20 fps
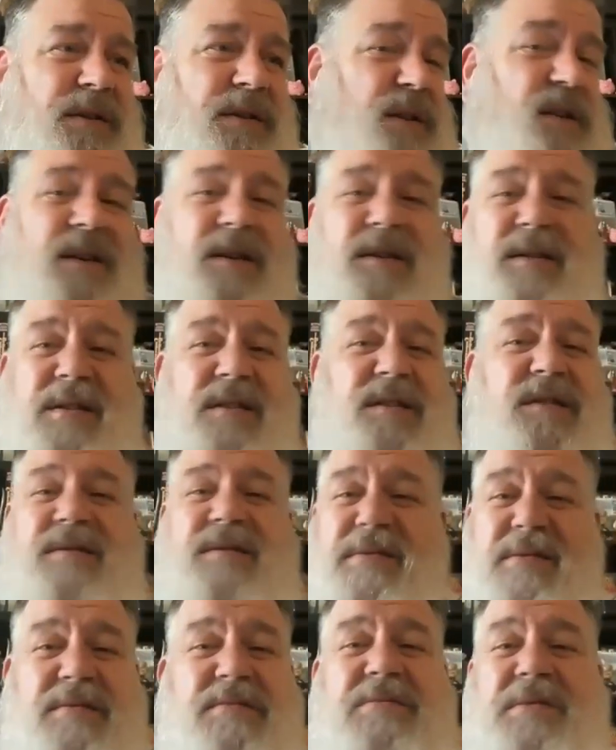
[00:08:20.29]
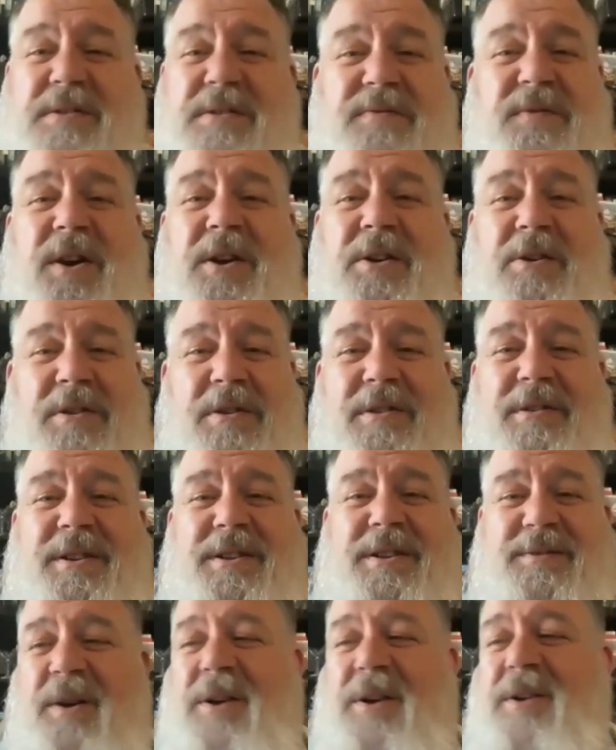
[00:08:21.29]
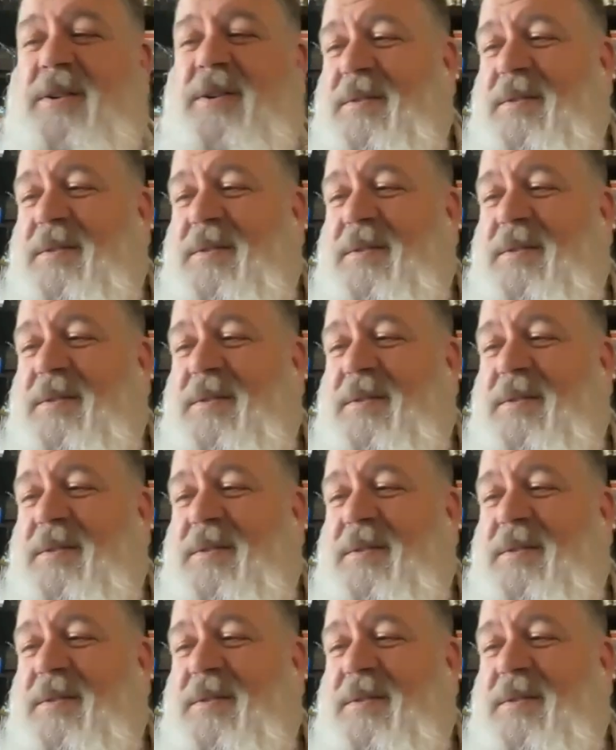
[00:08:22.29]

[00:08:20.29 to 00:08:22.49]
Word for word: yeah, it's fun. So it's fun.